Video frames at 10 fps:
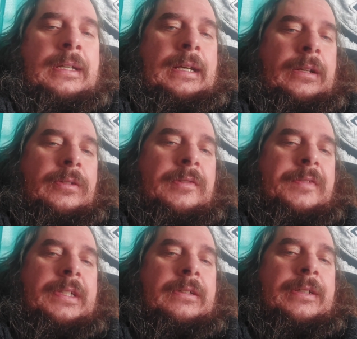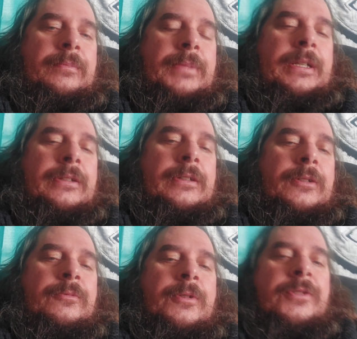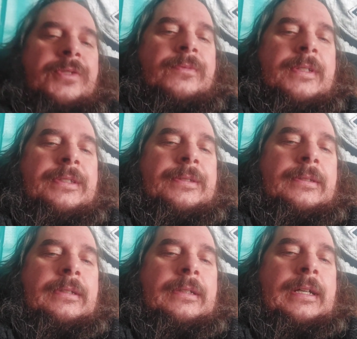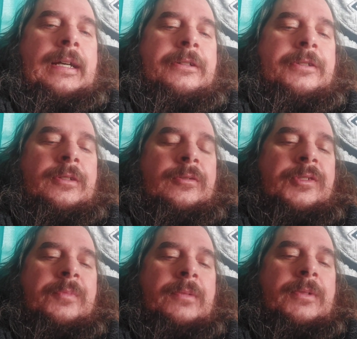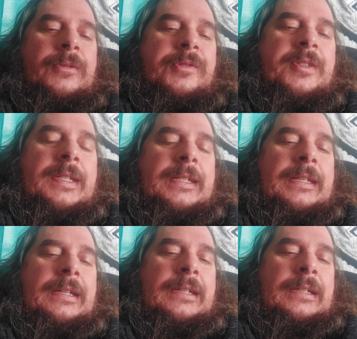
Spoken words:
I don't know if that'll get better or worse with a higher dose, but we'll see.